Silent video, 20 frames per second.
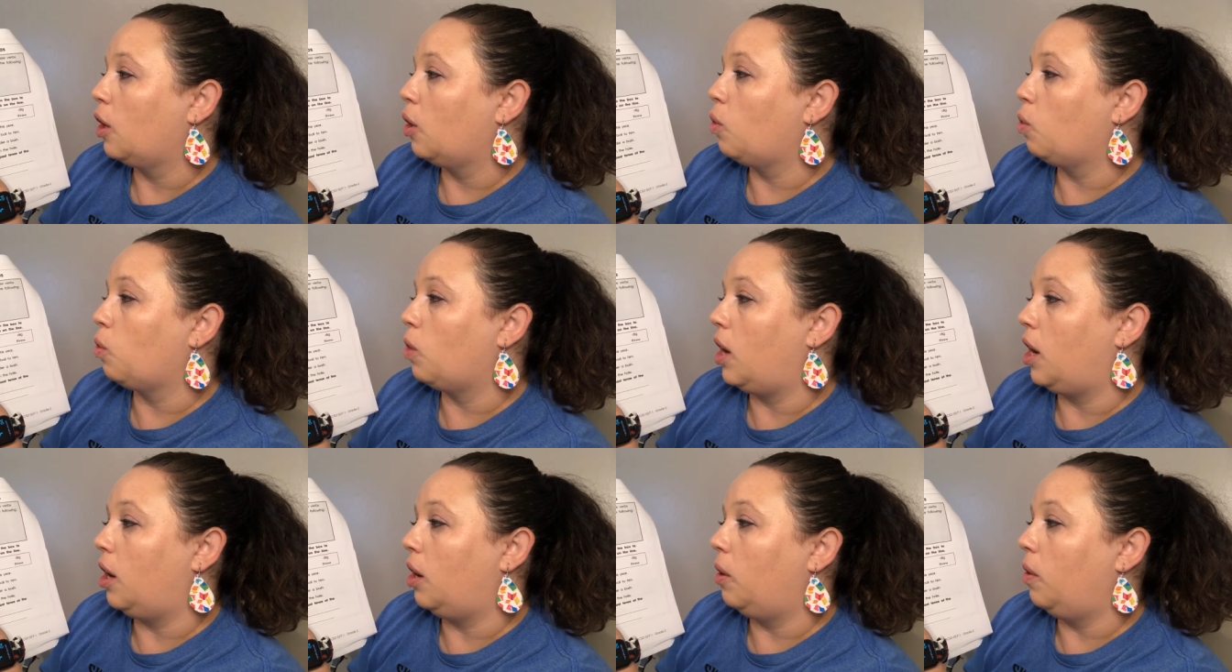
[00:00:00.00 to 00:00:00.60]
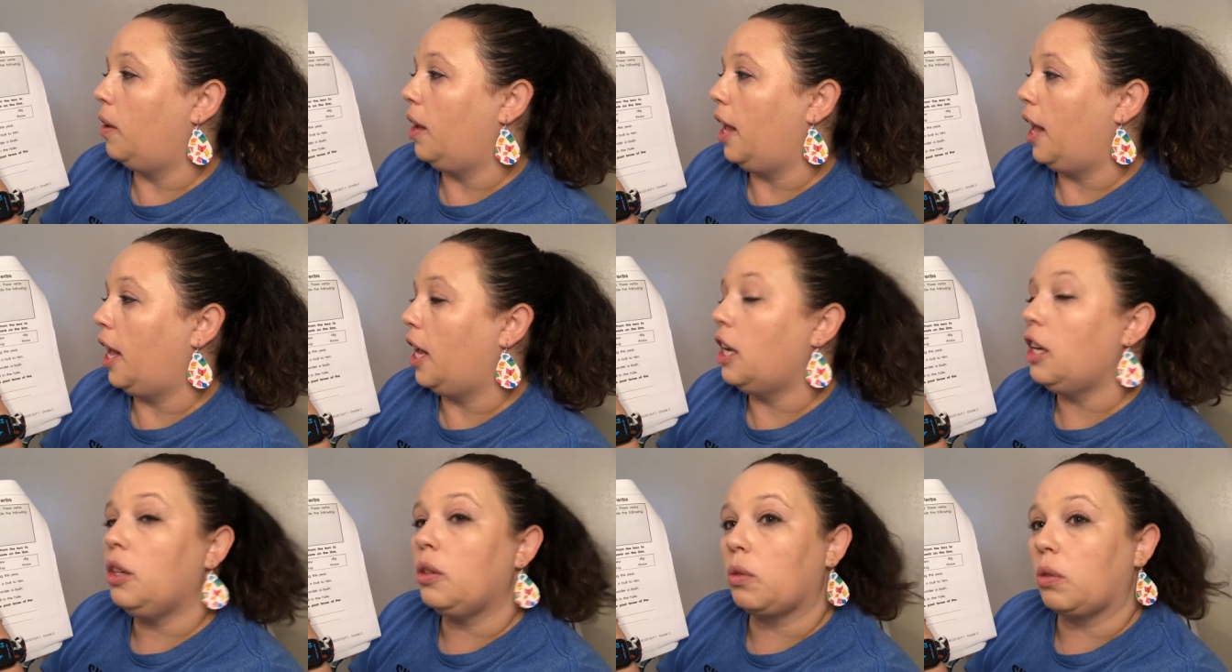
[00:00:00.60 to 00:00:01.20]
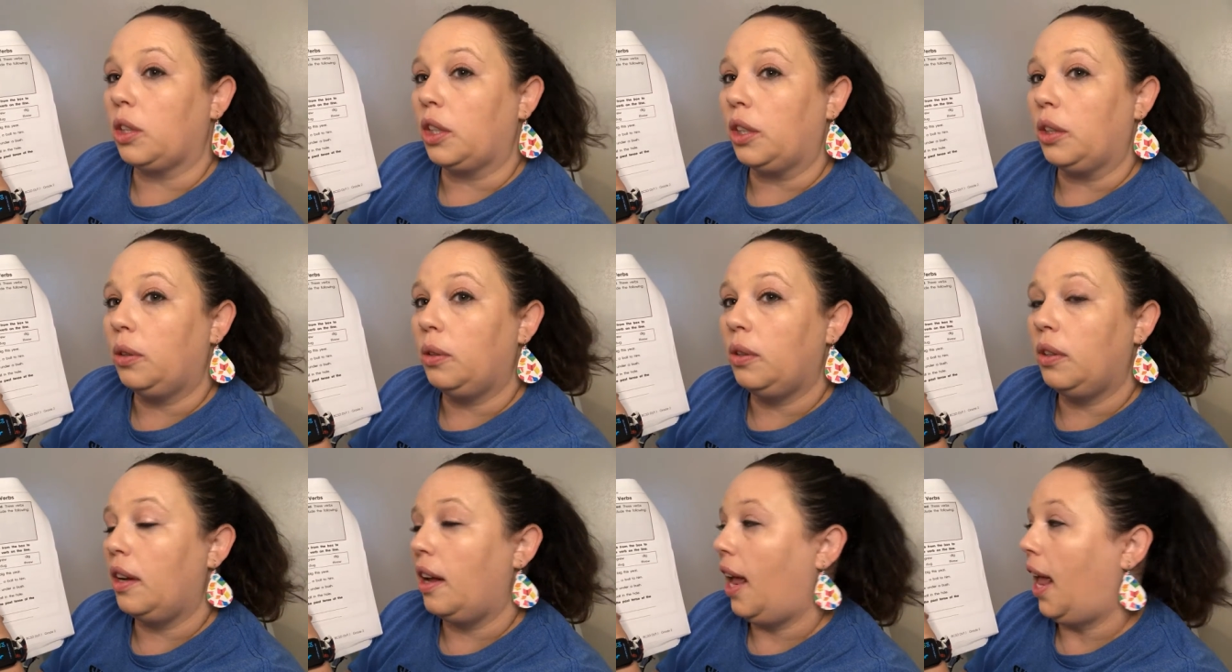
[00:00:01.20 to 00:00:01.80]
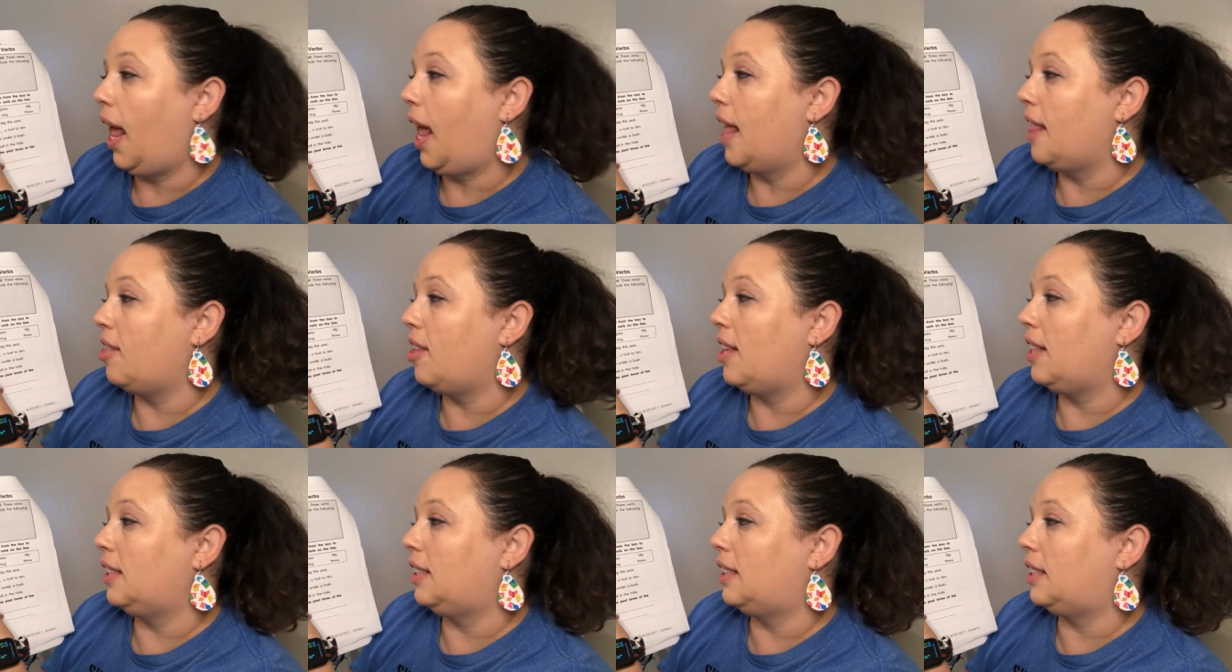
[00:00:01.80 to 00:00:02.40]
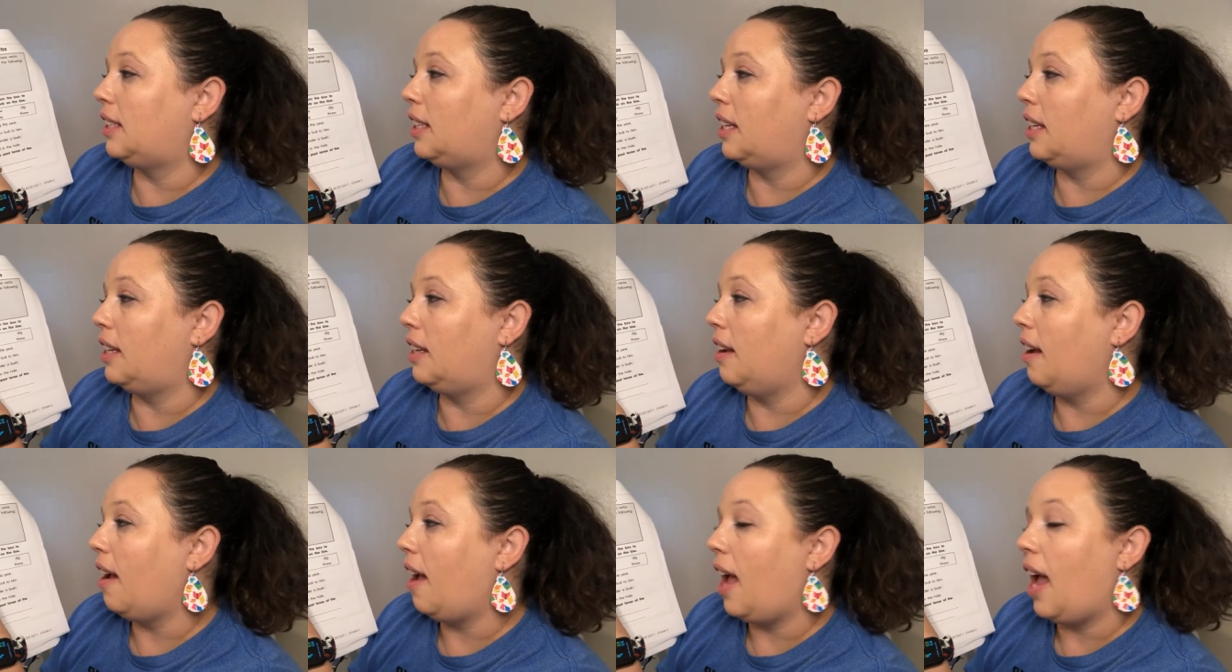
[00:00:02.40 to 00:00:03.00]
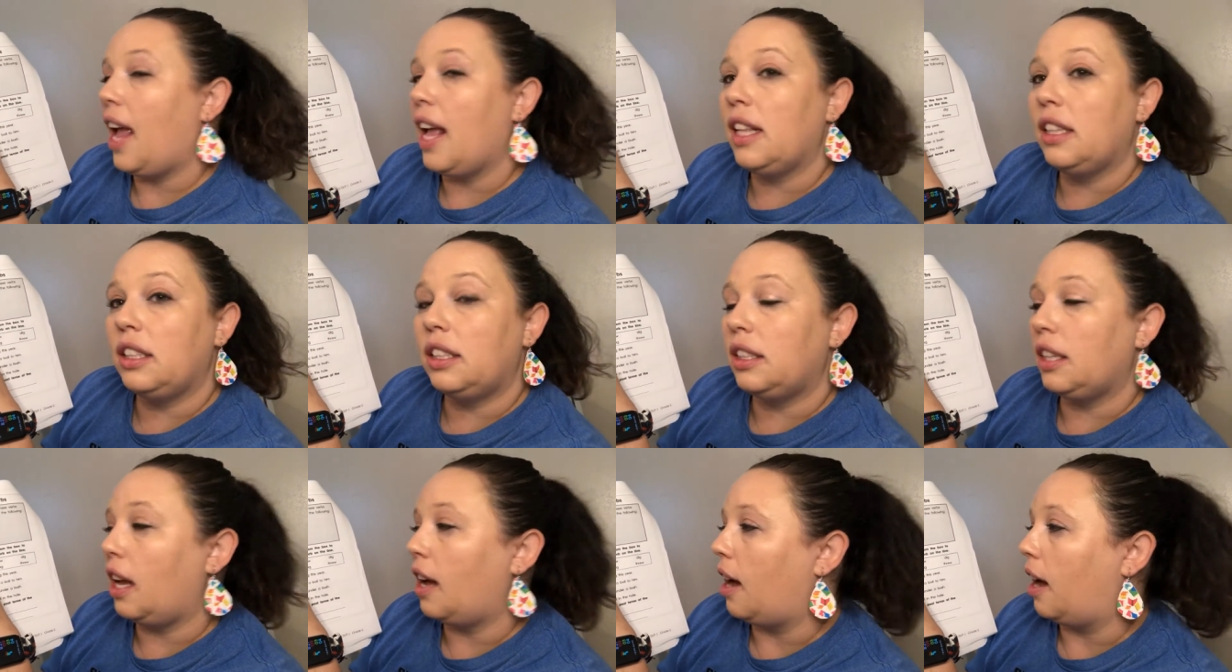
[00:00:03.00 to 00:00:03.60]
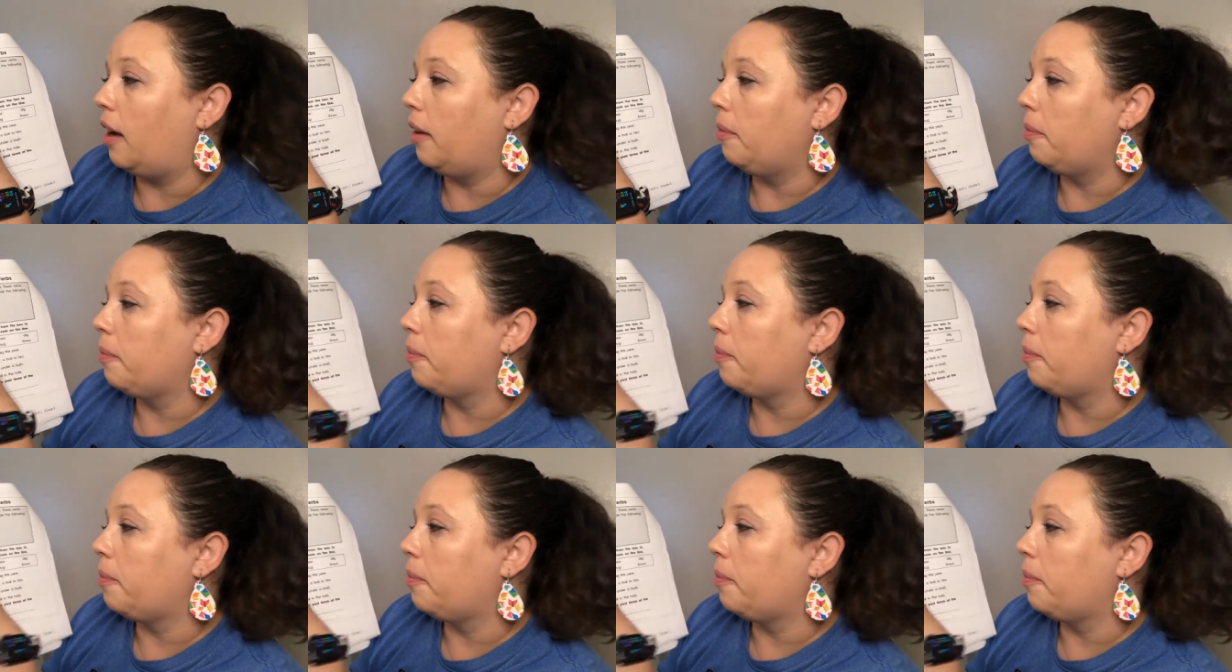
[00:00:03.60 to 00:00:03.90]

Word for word: grow and grew, and then see and saw.